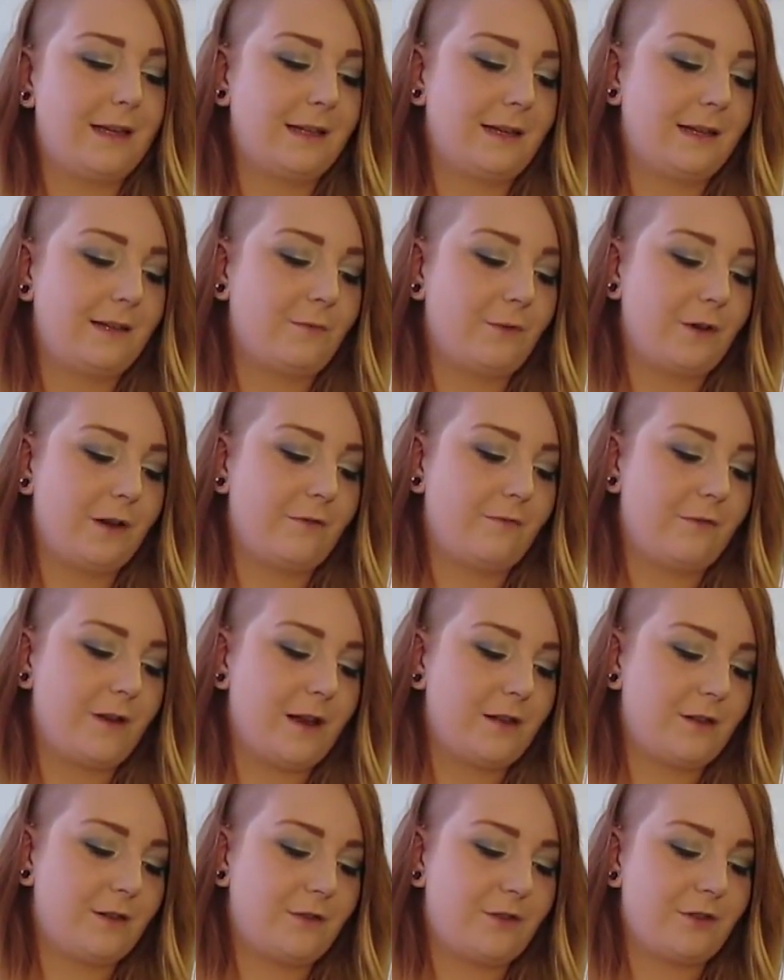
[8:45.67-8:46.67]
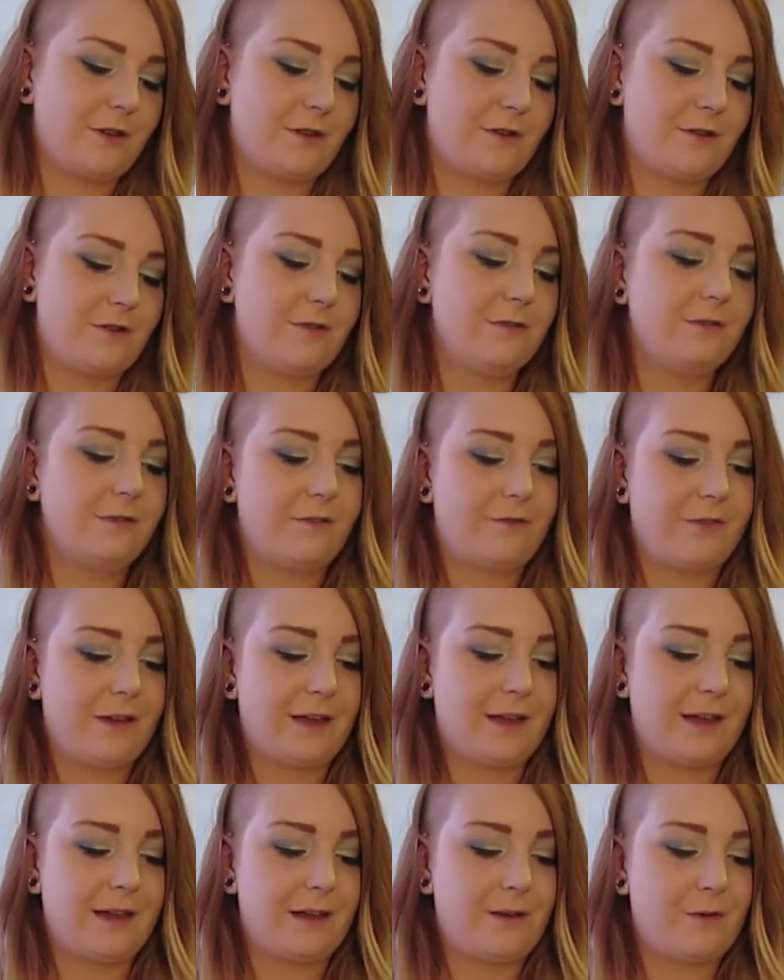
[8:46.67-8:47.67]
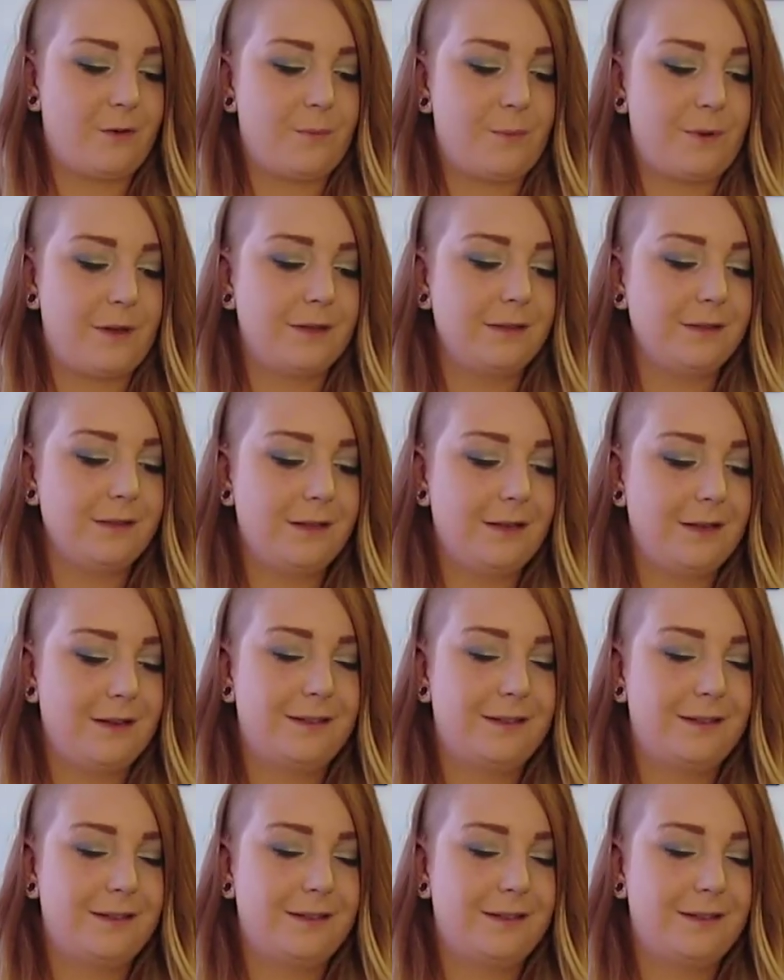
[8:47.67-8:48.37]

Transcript: did when I read Jungle, if I can get it open.